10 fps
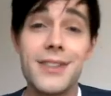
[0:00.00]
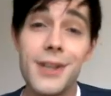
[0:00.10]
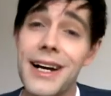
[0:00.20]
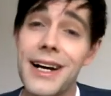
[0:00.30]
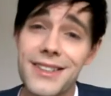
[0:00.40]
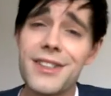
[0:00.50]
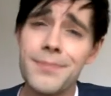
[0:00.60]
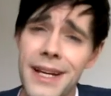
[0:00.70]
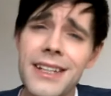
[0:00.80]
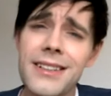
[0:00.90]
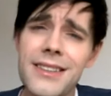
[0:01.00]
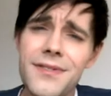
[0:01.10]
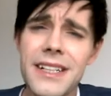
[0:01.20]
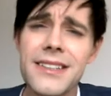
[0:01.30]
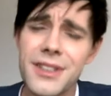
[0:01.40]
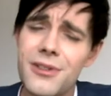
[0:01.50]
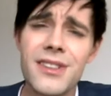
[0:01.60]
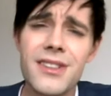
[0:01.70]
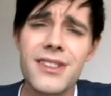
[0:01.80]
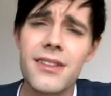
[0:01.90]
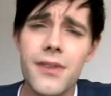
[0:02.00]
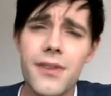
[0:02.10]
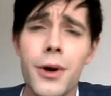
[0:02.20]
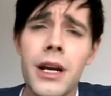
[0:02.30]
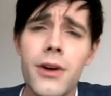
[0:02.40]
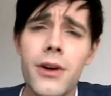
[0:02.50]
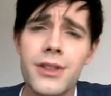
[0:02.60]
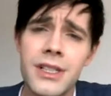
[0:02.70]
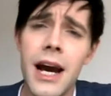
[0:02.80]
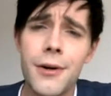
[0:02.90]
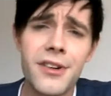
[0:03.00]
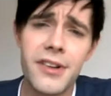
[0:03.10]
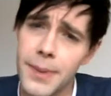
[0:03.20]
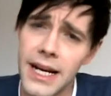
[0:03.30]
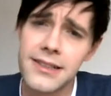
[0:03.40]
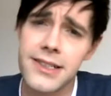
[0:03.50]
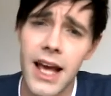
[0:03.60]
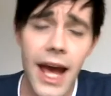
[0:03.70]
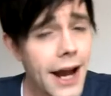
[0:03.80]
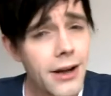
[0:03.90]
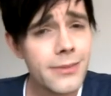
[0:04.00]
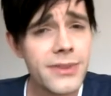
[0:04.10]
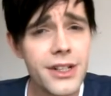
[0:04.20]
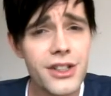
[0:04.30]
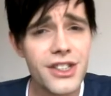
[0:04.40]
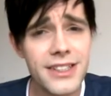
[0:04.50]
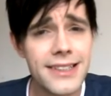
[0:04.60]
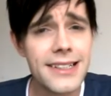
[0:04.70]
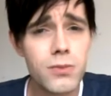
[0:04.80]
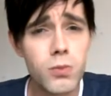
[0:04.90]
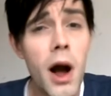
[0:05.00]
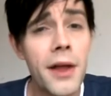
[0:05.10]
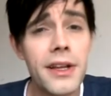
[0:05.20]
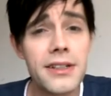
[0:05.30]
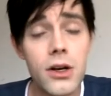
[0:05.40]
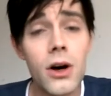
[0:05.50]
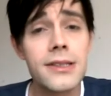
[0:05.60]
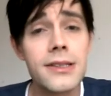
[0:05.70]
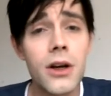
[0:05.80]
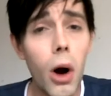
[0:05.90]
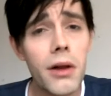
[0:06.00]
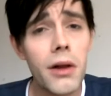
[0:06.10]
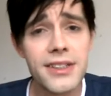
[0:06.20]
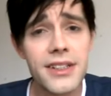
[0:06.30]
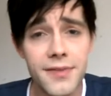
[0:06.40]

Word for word: So as there's millions of these nuisances floating around in outer space, how comes there's just this one that's causing all this